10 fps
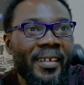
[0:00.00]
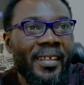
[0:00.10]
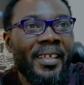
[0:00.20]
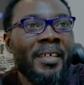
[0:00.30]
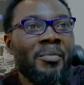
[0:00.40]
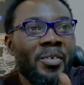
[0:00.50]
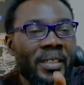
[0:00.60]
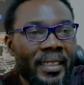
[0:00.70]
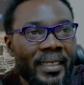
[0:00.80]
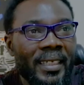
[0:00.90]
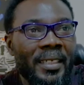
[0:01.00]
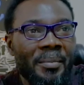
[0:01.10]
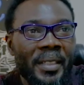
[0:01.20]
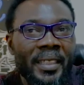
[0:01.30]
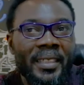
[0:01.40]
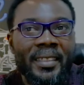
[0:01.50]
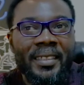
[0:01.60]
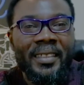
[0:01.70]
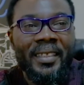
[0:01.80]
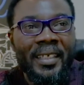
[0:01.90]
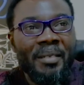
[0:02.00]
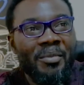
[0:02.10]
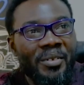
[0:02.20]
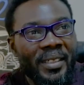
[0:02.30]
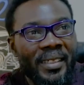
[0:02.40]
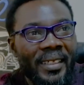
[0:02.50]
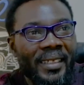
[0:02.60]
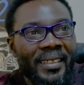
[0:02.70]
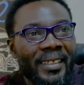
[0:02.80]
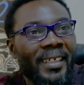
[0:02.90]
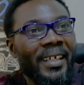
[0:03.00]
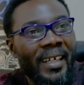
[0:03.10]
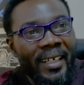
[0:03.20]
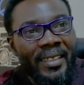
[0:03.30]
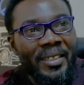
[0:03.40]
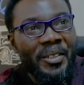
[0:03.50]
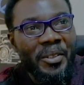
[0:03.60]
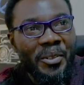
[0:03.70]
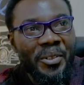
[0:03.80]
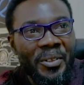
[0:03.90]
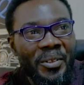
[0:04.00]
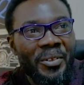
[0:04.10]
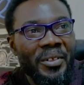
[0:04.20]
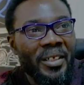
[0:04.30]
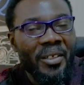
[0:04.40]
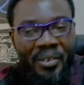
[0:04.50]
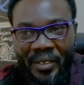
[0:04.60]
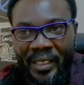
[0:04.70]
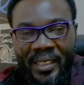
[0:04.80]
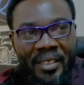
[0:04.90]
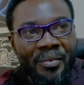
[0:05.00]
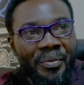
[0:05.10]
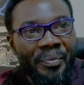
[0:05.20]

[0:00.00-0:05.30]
they came to understand me. They came to see that art is also creative.